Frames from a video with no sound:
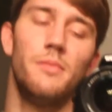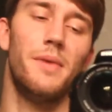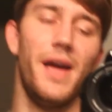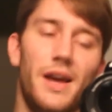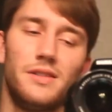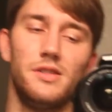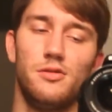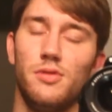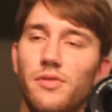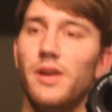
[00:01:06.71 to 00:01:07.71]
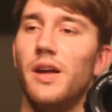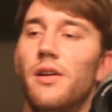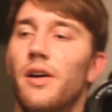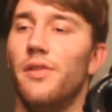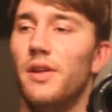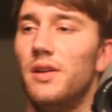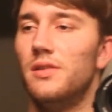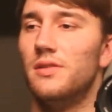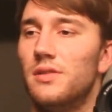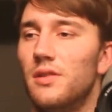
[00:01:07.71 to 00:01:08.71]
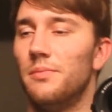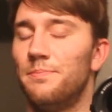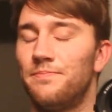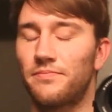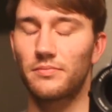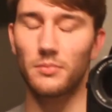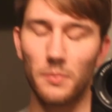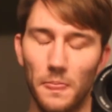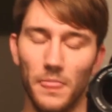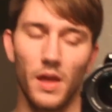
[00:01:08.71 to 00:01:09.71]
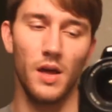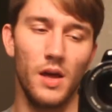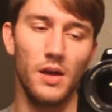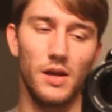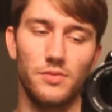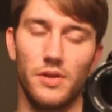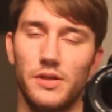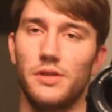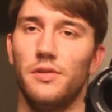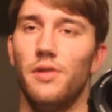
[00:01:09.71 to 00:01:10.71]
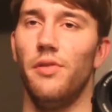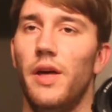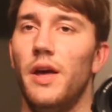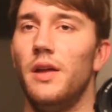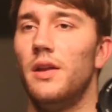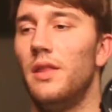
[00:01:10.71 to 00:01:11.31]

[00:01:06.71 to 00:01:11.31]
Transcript: my axe is torn right now, how that is, so yeah, just want to let y'all know that.